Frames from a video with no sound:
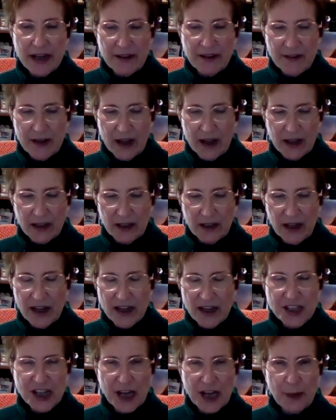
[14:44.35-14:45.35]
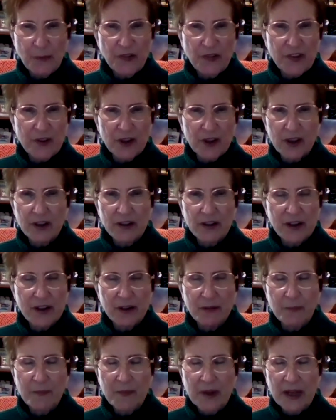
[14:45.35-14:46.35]
and a lot of times
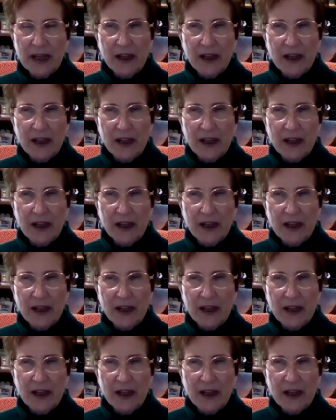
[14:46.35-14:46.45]
the